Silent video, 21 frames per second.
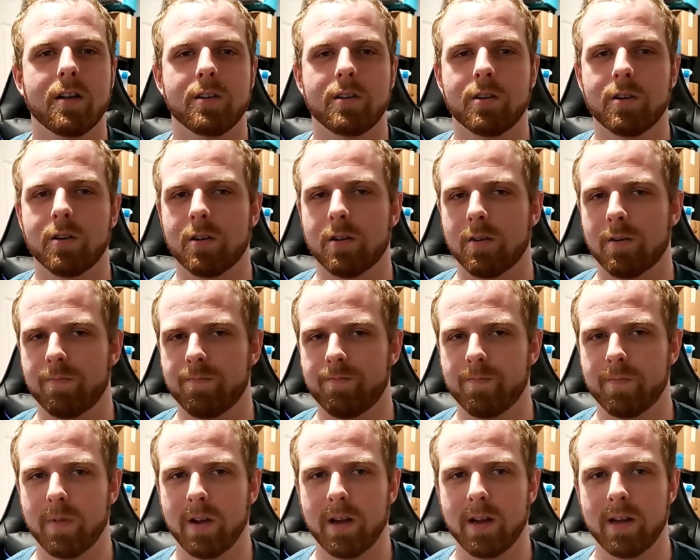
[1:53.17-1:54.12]
Your
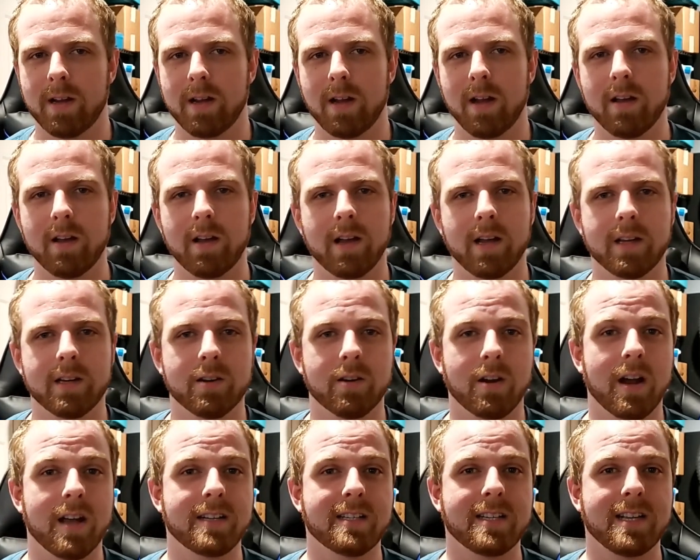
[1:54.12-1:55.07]

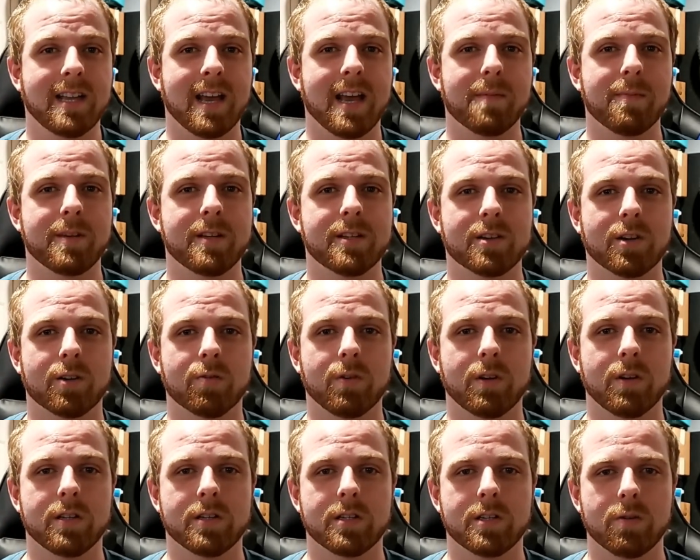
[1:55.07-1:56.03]
IT admins are
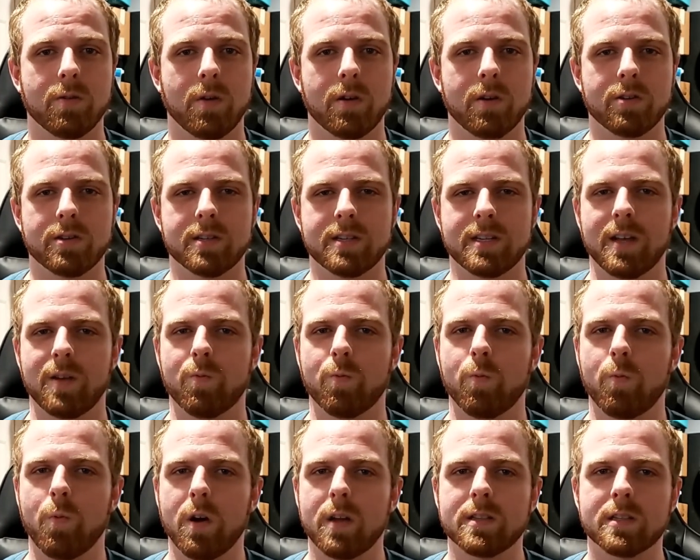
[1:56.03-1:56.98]
going to
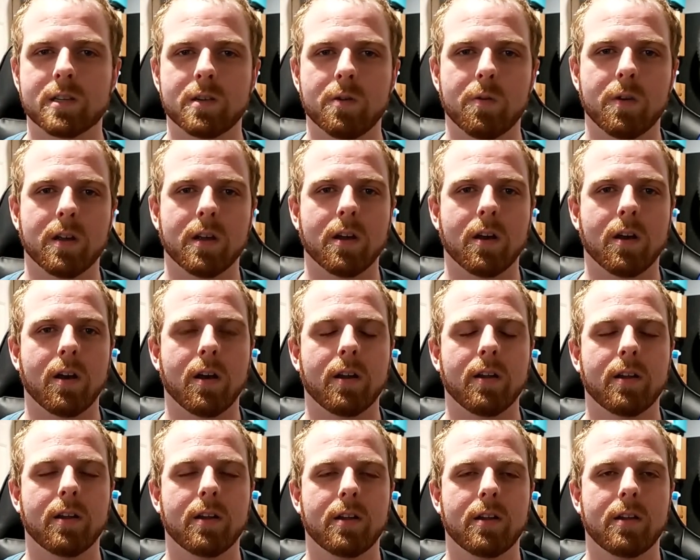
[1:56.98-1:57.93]
understand what's going
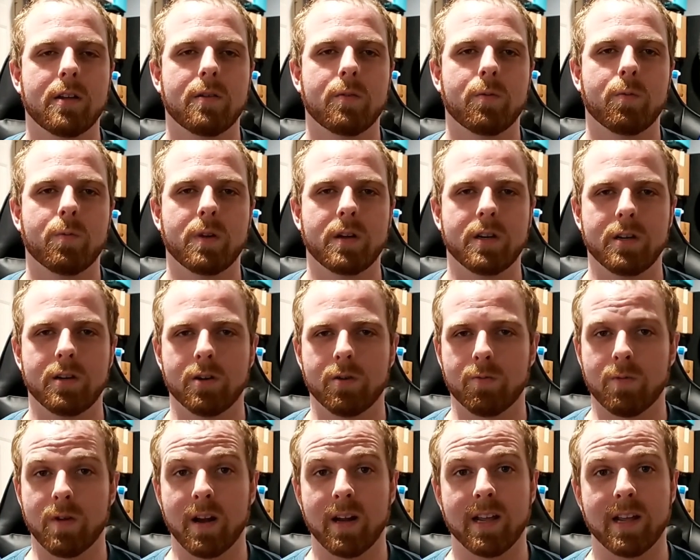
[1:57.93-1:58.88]
on when
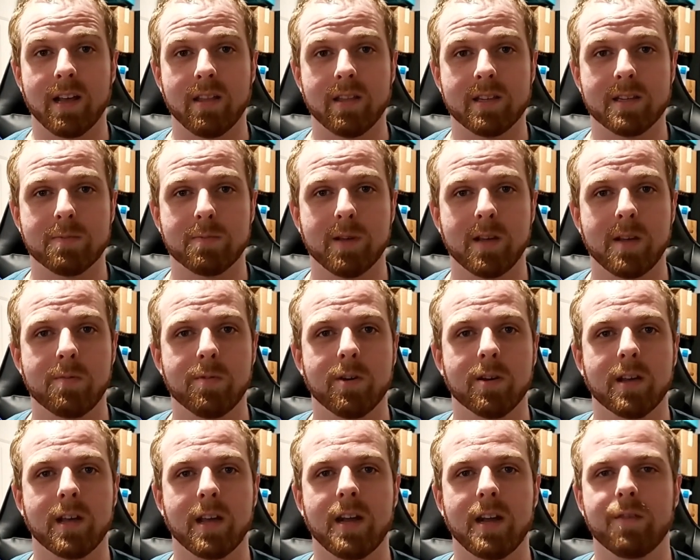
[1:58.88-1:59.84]
you're writing out this
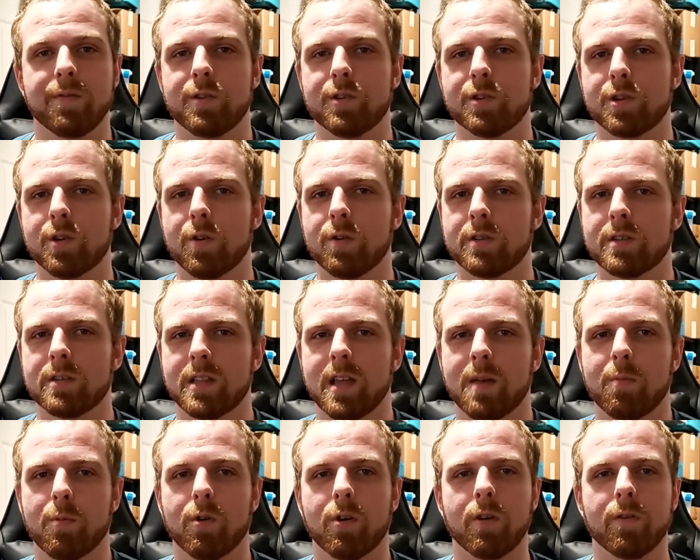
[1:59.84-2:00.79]
playbook, and if you show it to
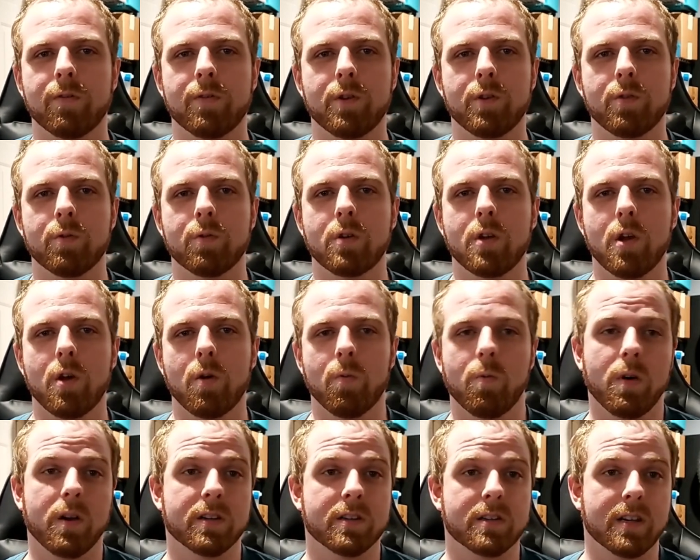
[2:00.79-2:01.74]
them, or if you
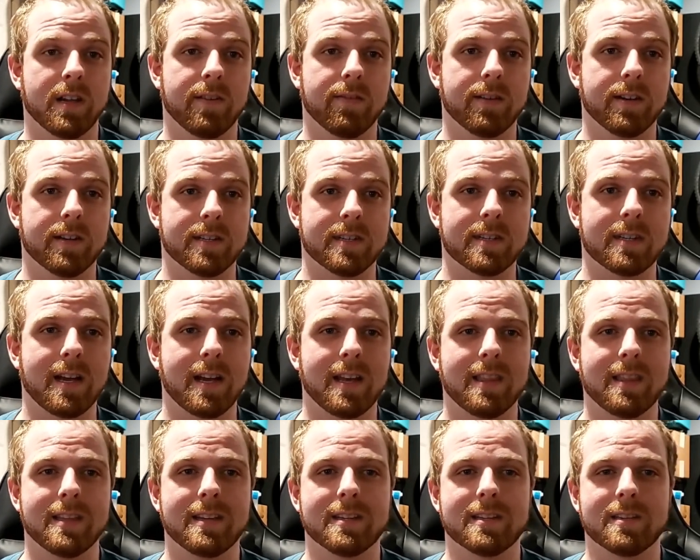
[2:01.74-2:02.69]
want to even
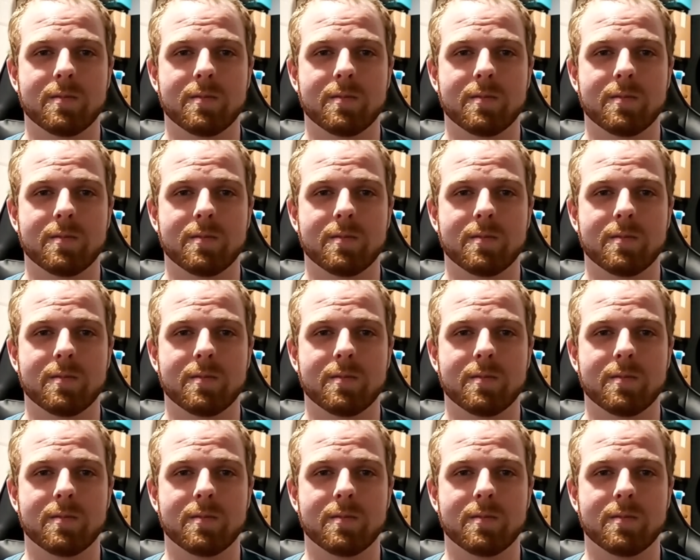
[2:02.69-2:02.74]
assign